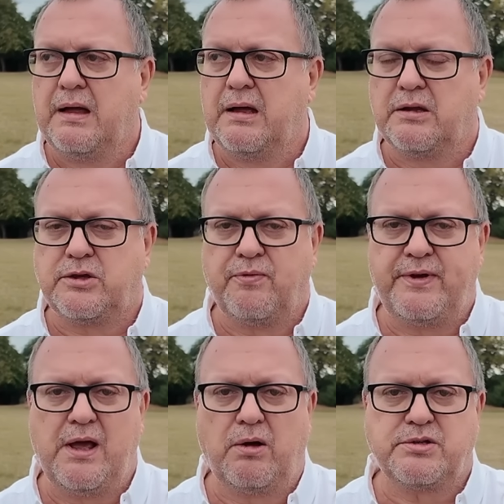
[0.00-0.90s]
do
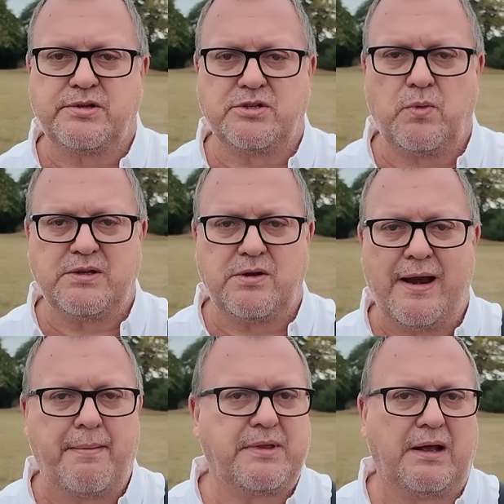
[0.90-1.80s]
videos, there's always
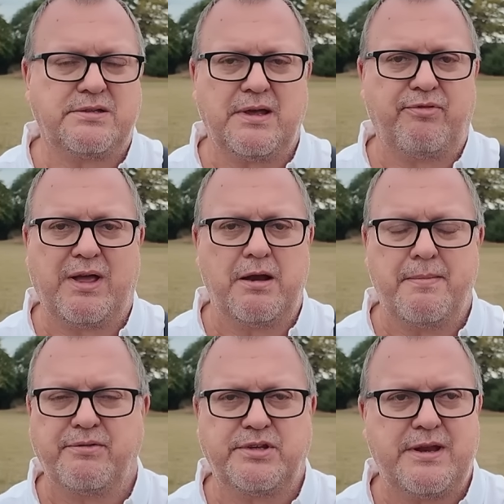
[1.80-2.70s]
like an update. So every couple
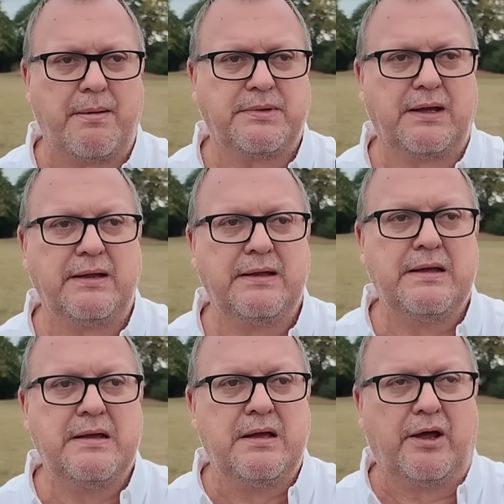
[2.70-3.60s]
of months there's an update.
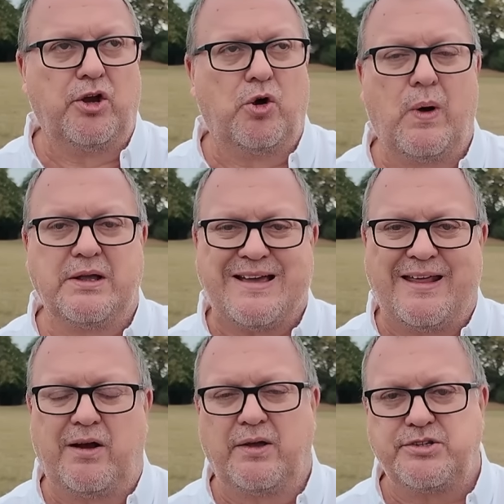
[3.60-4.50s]
And it always
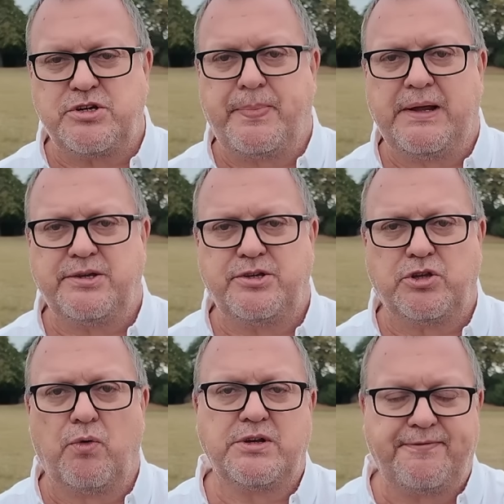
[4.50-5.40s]
analyses your PC
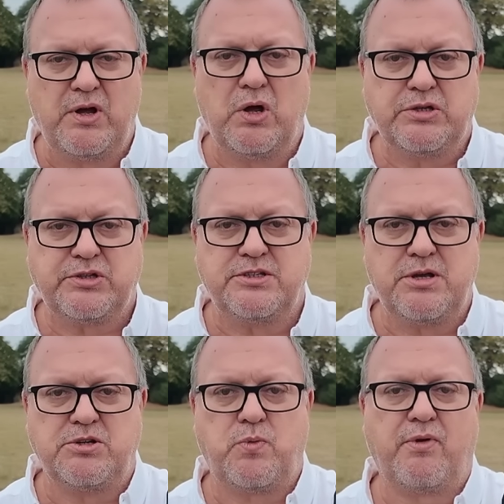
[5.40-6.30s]
storage first and
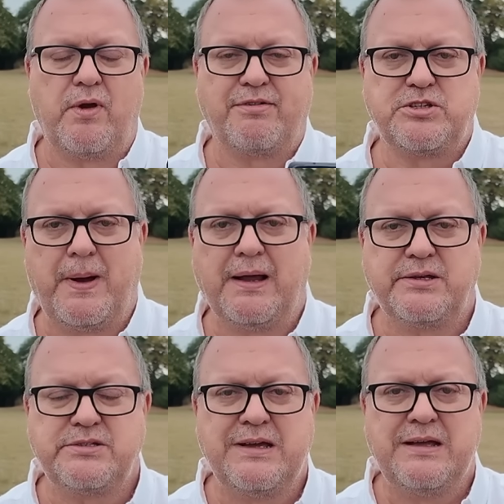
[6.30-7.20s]
tells you whether you've got enough
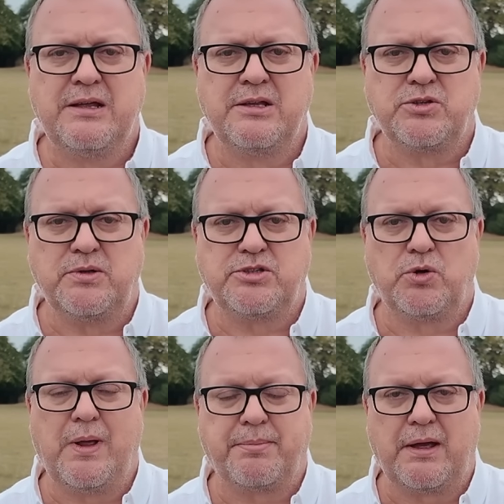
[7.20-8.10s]
space to
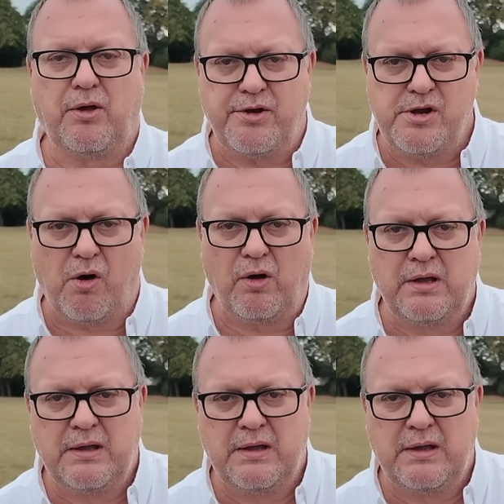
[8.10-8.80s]
install the update or not.